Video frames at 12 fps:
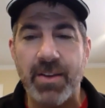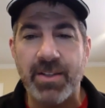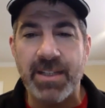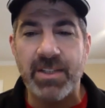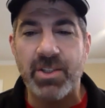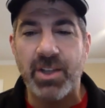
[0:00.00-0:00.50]
You're
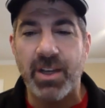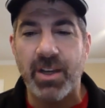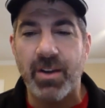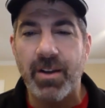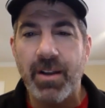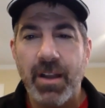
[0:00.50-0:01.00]
teaching.
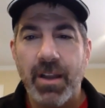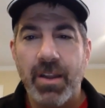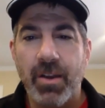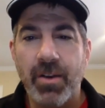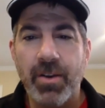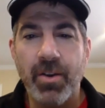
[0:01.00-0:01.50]

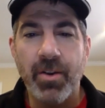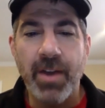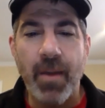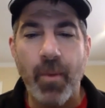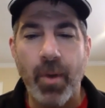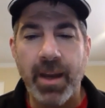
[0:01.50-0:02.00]
You're
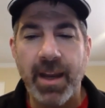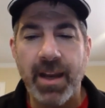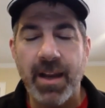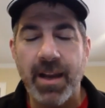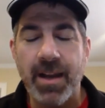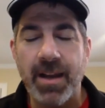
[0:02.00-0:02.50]

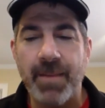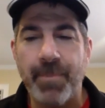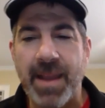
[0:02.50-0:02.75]
networking.